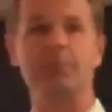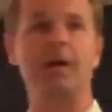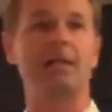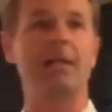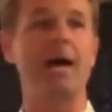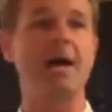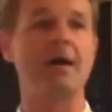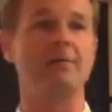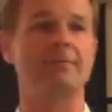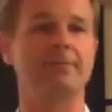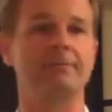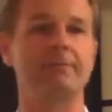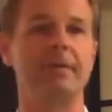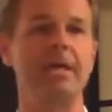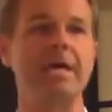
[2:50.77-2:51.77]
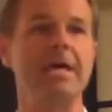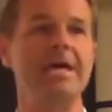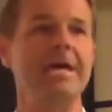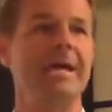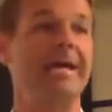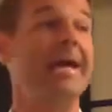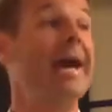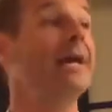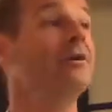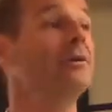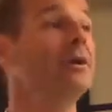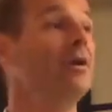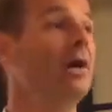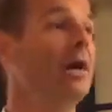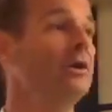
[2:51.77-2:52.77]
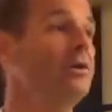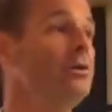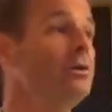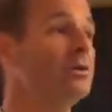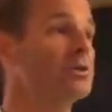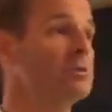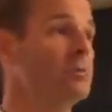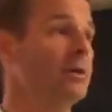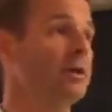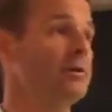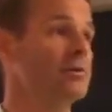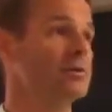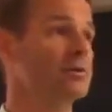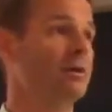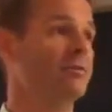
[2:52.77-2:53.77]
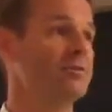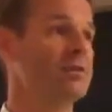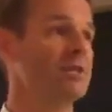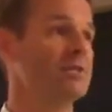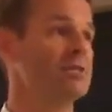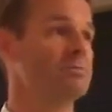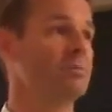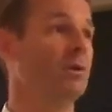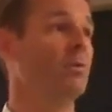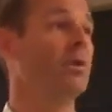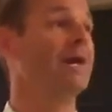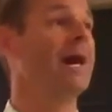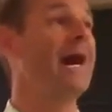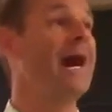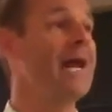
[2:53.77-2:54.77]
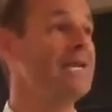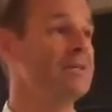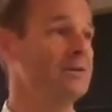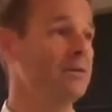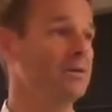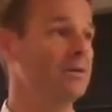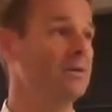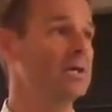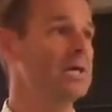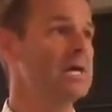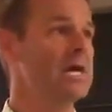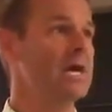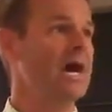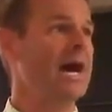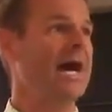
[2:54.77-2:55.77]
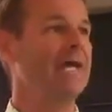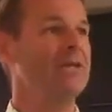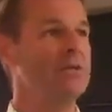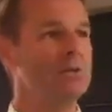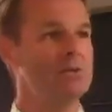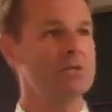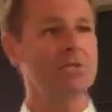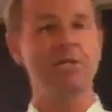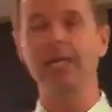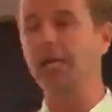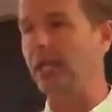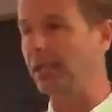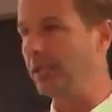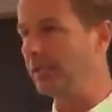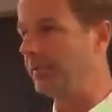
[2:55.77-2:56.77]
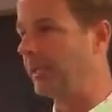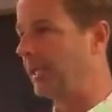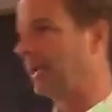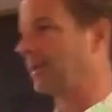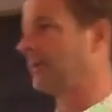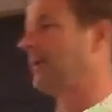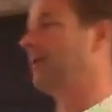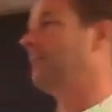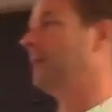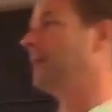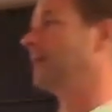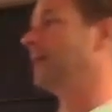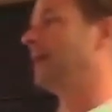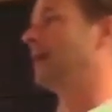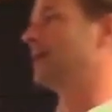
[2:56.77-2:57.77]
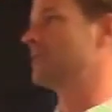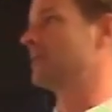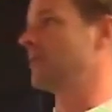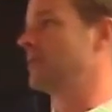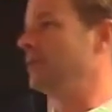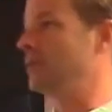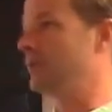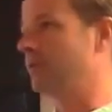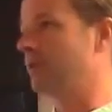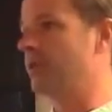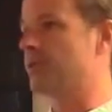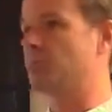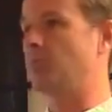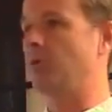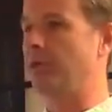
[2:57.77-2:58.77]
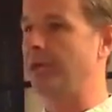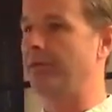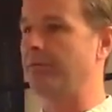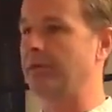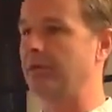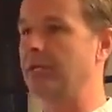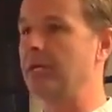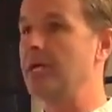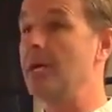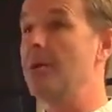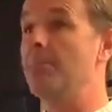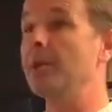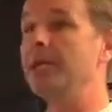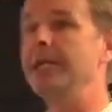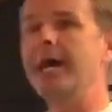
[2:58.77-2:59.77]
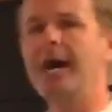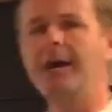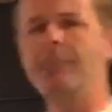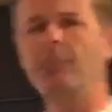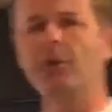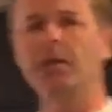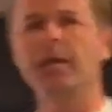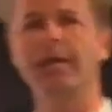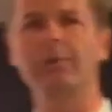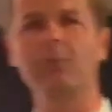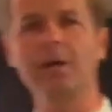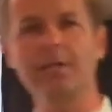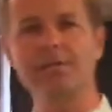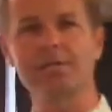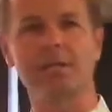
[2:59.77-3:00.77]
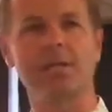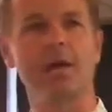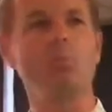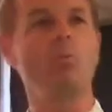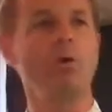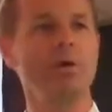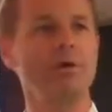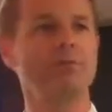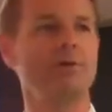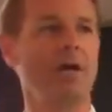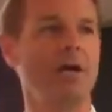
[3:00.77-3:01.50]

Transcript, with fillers: in my life. And I don't know how you experience those conversations, but when I do, I used to get a little bit like, oh my gosh, like the universe, whatever. But now I'm more like, wait a second, I wonder if